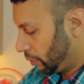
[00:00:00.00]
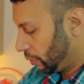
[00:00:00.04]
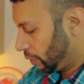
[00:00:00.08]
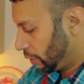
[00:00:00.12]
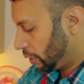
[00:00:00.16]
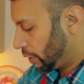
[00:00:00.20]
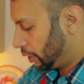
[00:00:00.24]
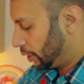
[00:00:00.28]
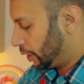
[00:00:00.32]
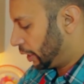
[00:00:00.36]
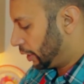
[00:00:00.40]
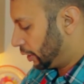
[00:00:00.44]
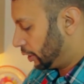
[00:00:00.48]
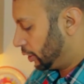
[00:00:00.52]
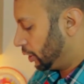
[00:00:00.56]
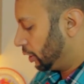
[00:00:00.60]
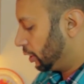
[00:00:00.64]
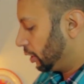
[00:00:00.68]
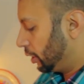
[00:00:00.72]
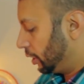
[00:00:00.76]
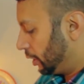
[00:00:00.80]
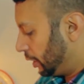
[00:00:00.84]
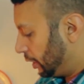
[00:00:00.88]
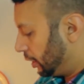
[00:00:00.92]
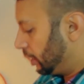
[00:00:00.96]

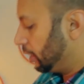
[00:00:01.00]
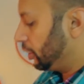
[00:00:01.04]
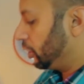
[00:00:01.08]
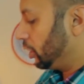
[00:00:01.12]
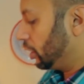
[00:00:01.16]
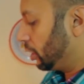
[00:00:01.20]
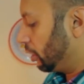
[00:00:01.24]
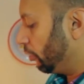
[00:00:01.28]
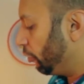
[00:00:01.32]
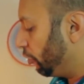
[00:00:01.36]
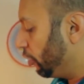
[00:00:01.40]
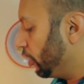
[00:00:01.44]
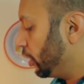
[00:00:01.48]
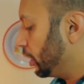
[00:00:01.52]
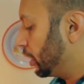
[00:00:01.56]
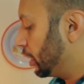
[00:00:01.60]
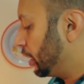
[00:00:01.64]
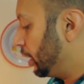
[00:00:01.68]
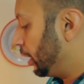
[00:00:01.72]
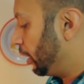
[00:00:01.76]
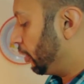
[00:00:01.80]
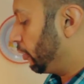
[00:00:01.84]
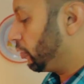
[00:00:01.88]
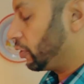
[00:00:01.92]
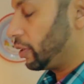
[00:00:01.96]
because this is just the first
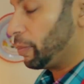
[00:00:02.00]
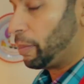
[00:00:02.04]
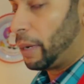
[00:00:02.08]
layer of the